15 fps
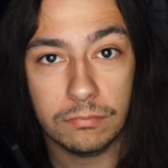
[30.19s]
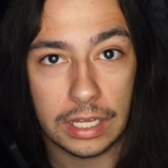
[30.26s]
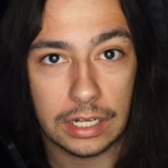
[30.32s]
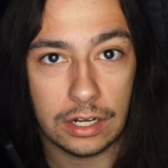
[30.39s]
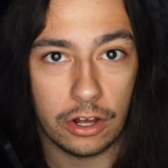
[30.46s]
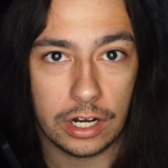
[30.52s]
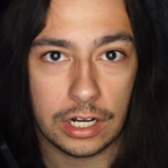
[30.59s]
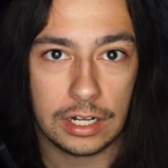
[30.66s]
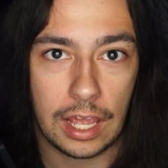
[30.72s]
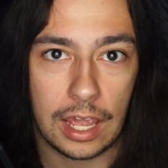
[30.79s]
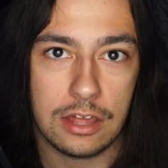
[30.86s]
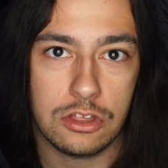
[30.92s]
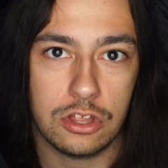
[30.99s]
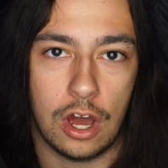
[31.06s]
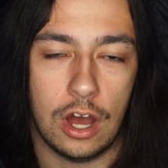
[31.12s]
an
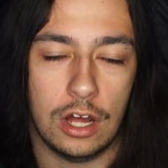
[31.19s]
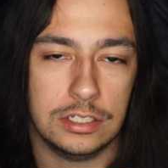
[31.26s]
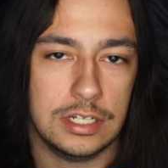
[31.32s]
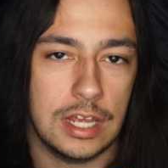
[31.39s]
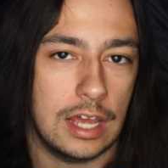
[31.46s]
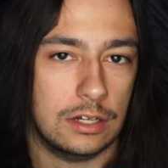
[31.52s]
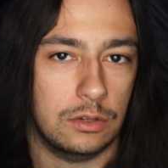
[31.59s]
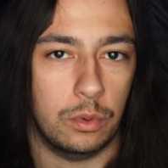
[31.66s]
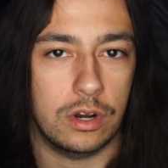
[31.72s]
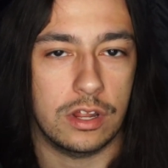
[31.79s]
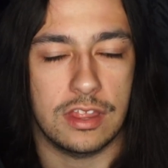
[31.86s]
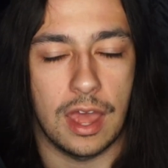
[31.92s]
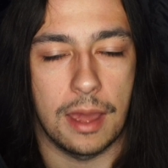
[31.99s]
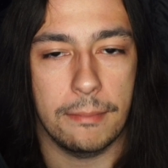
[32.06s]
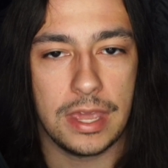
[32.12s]
unengaged contact? What does
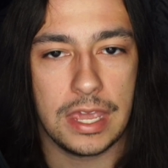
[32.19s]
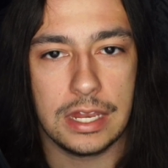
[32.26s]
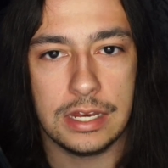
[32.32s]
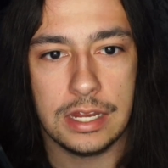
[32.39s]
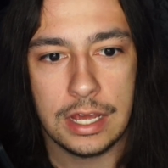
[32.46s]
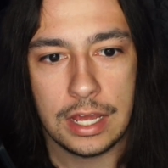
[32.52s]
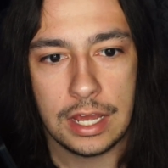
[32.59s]
that mean?